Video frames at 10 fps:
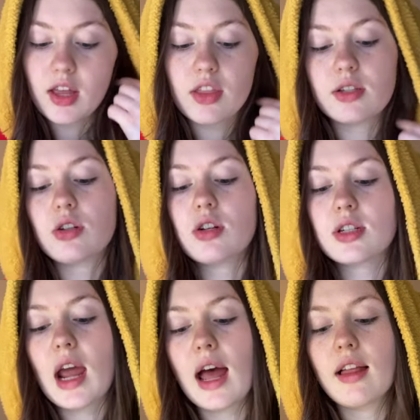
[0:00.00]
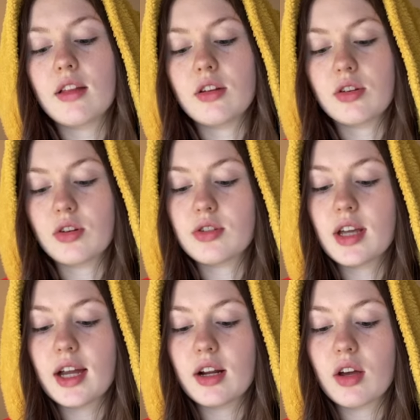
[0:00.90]
The church calendars
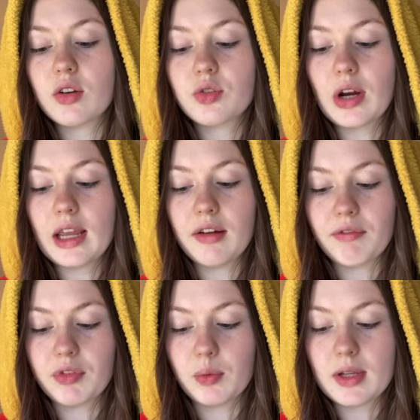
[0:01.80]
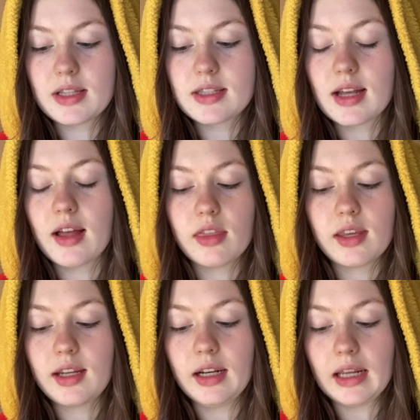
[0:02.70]
had great influence on the
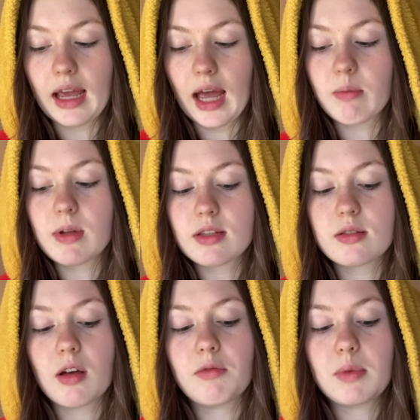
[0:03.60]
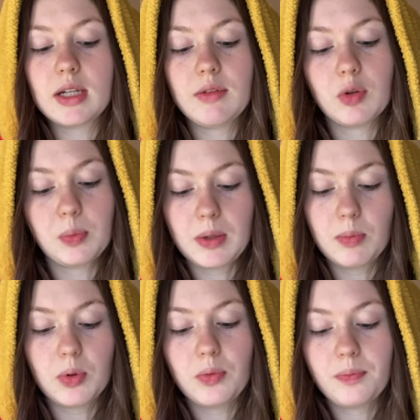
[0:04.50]
eating habits of medieval
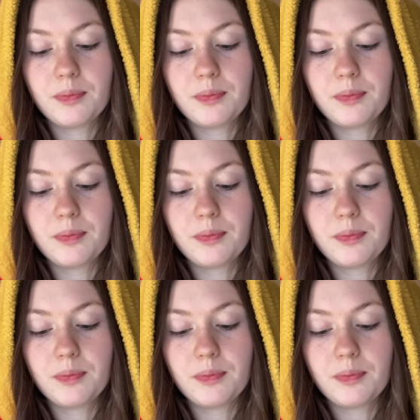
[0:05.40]
people.